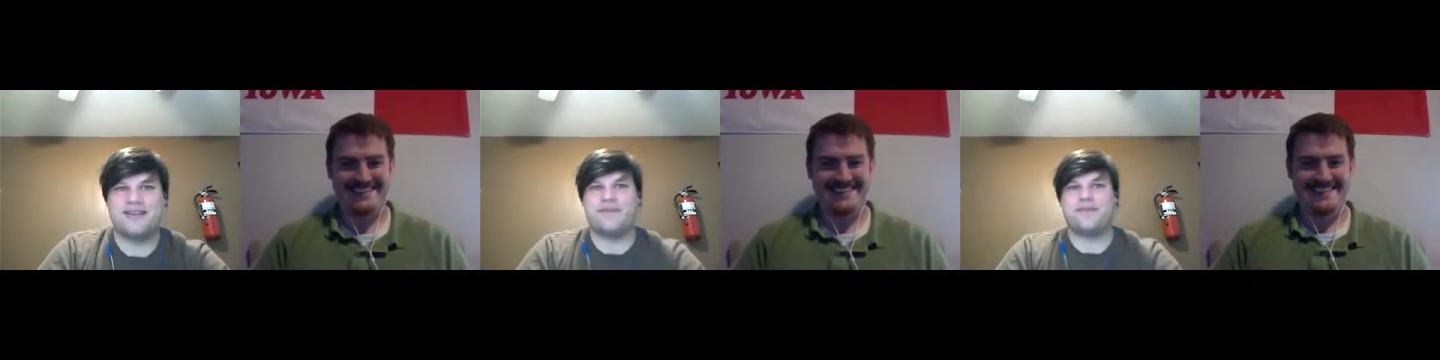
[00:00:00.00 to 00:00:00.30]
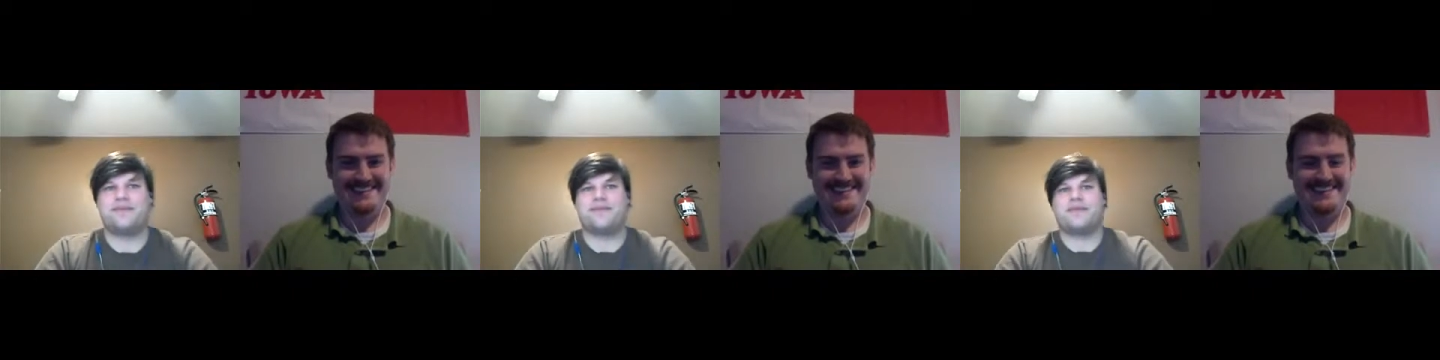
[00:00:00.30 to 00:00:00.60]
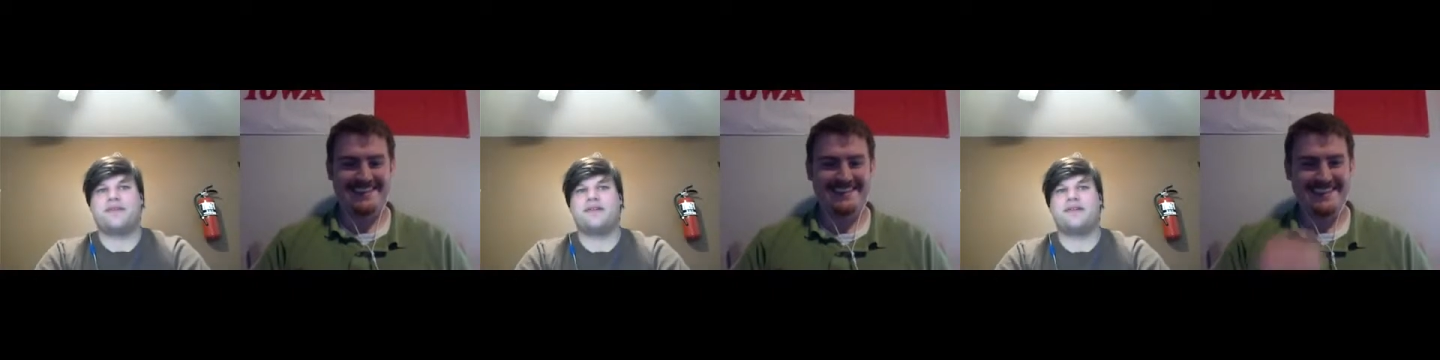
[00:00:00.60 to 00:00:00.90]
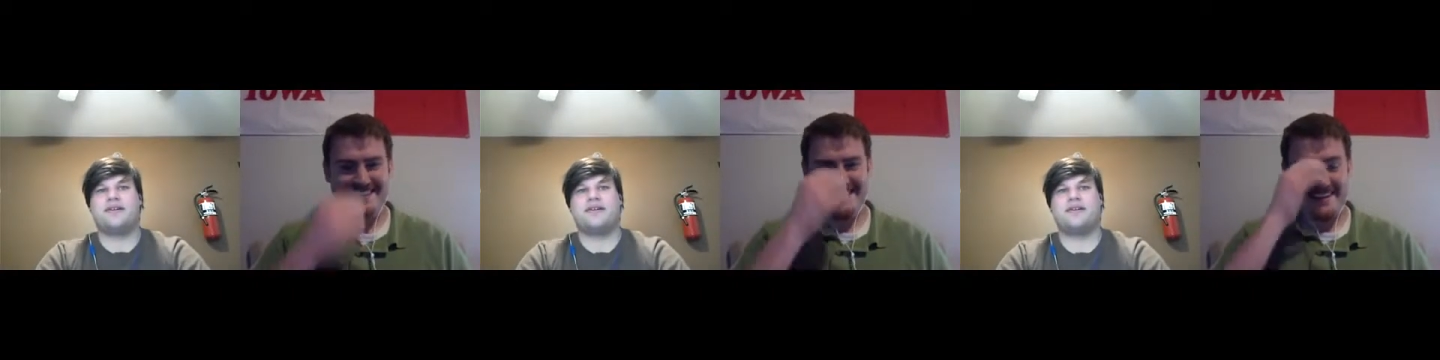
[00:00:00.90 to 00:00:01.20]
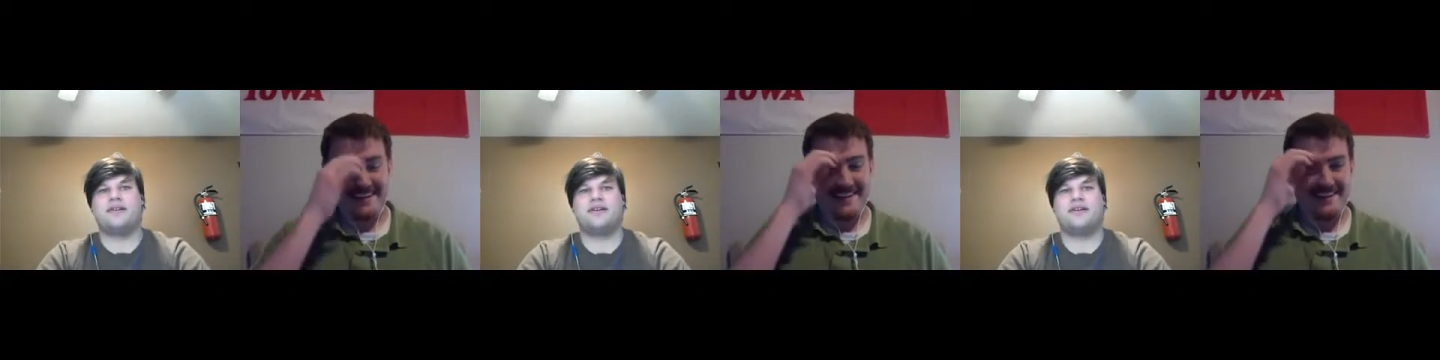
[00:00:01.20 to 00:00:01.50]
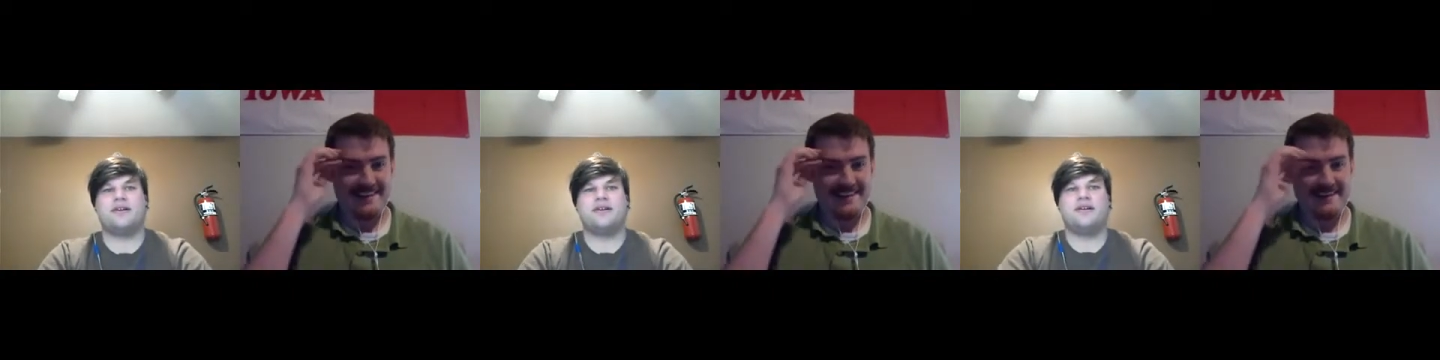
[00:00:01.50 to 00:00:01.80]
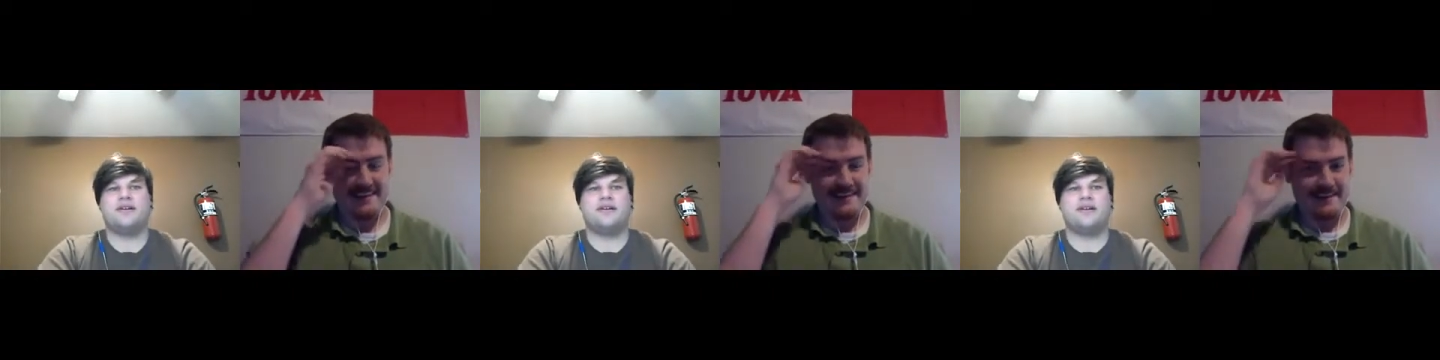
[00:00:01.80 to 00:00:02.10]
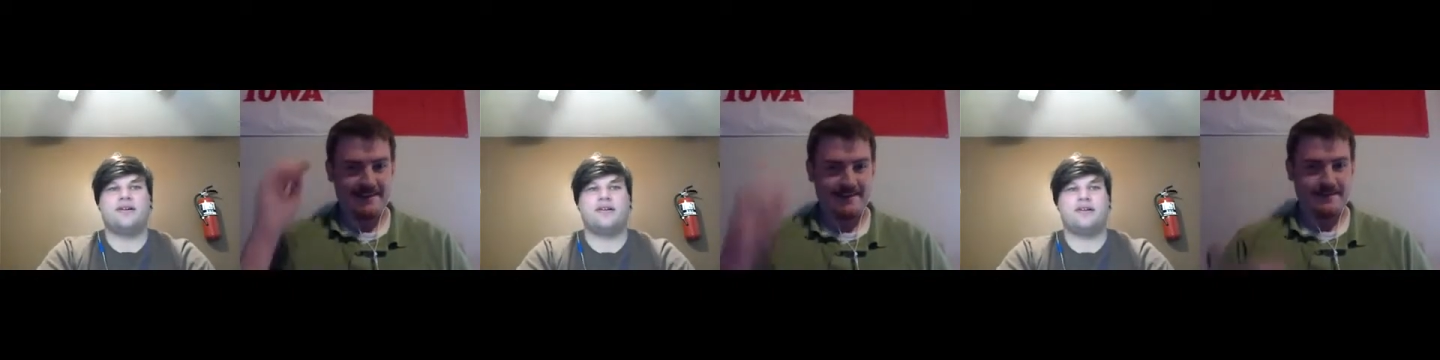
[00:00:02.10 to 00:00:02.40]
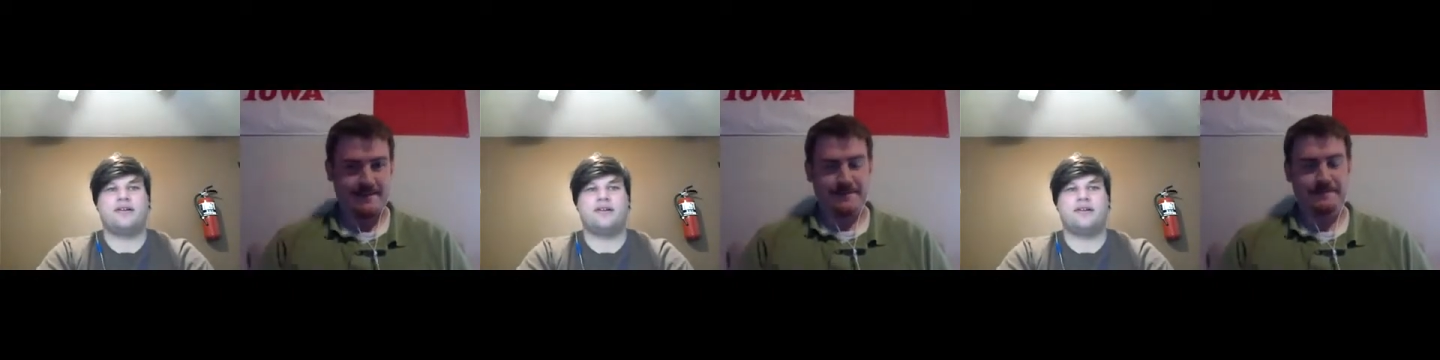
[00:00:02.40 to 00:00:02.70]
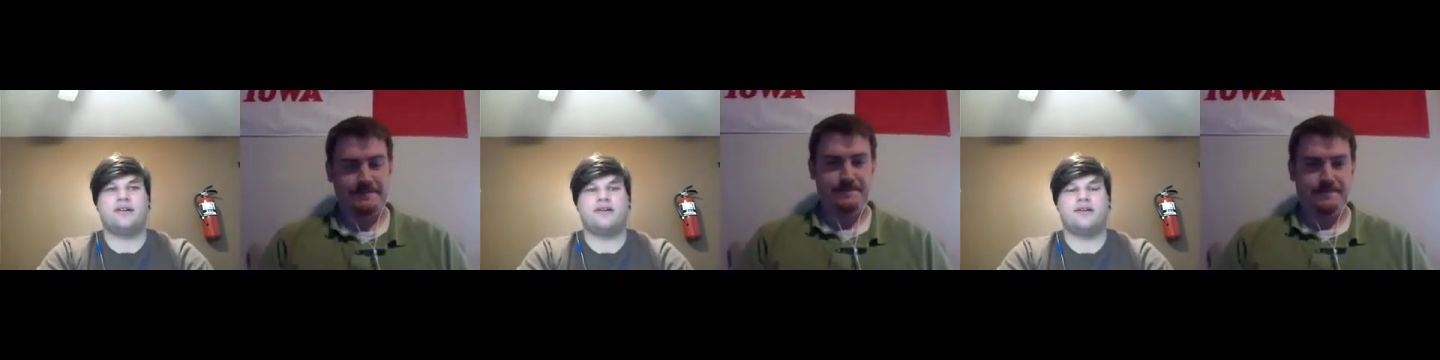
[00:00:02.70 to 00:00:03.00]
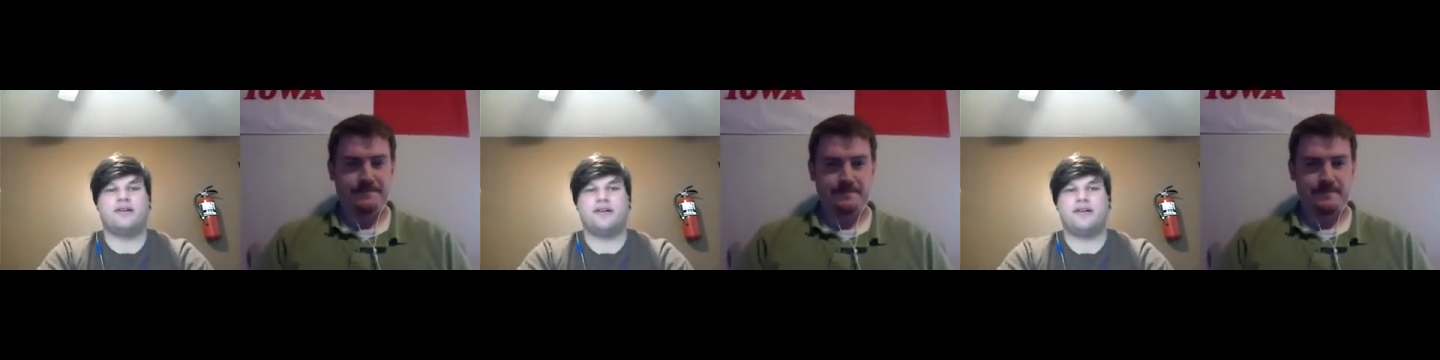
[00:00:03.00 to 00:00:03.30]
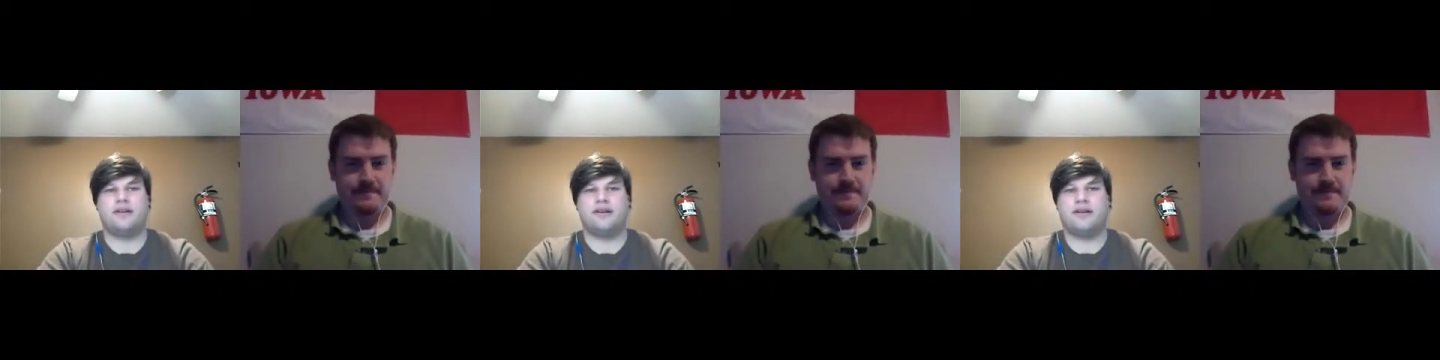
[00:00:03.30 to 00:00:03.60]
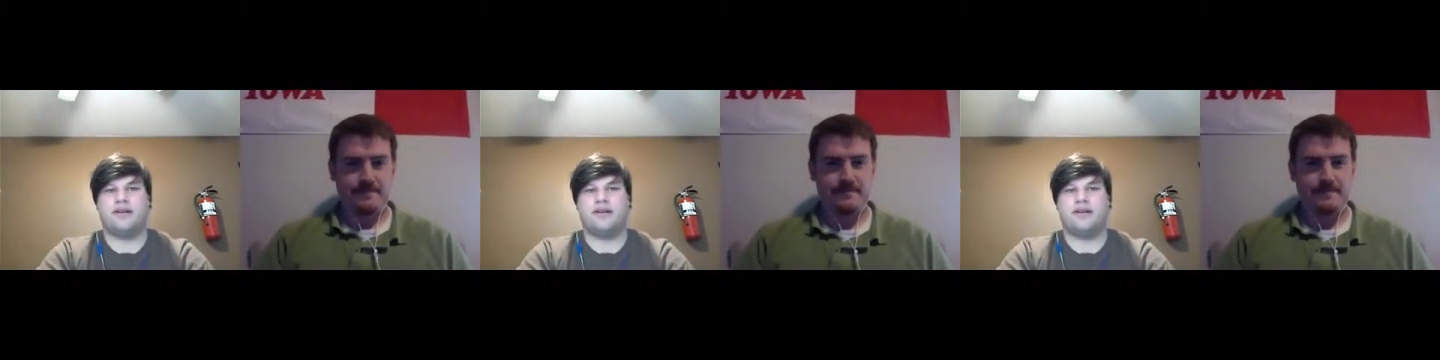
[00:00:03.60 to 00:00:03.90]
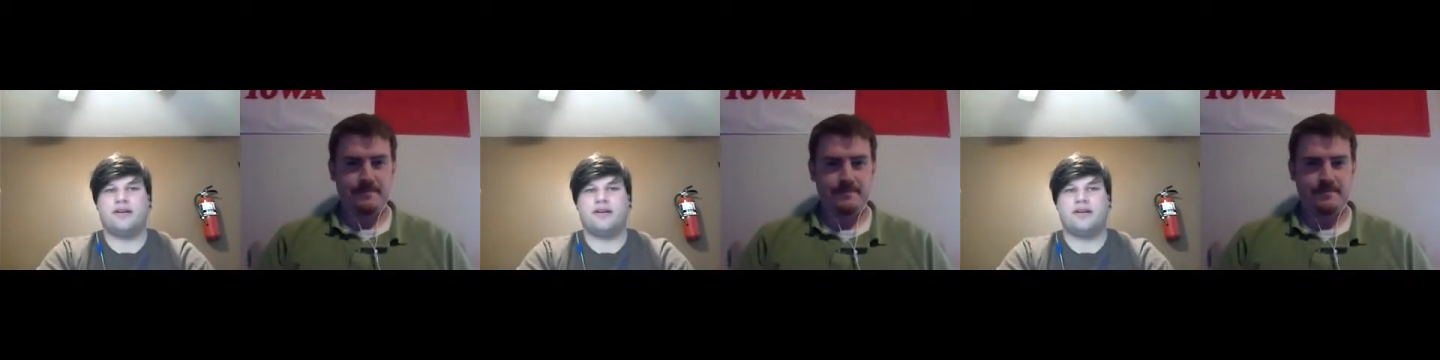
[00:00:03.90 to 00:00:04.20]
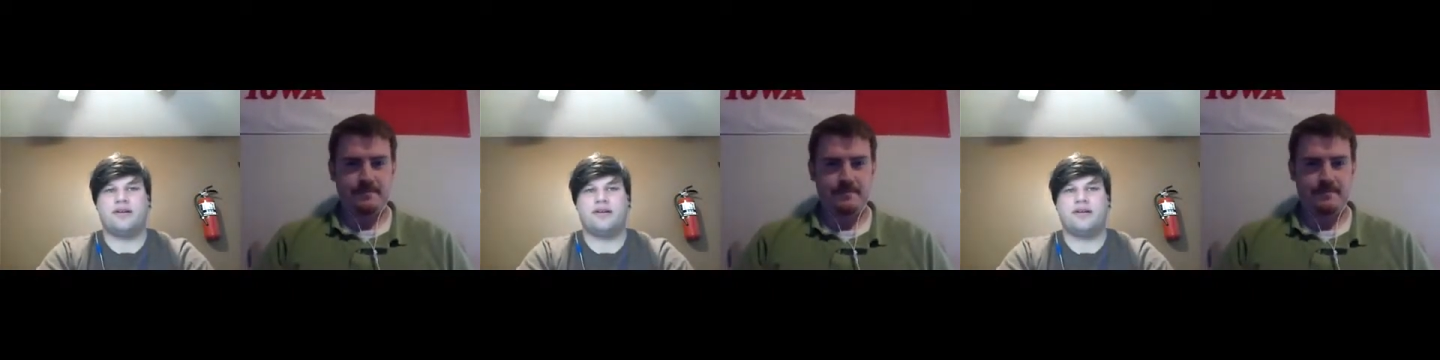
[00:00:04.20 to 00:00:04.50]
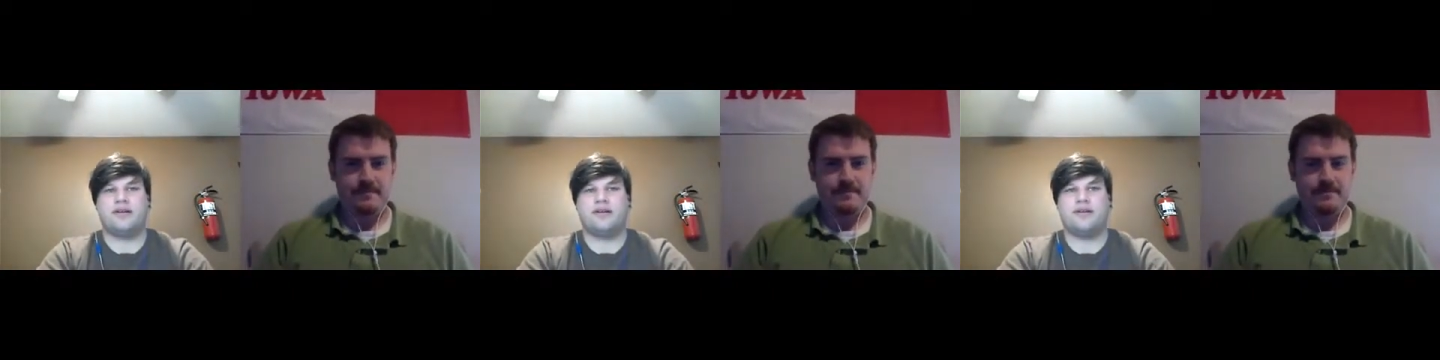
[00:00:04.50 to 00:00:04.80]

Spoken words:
Nobody speaks.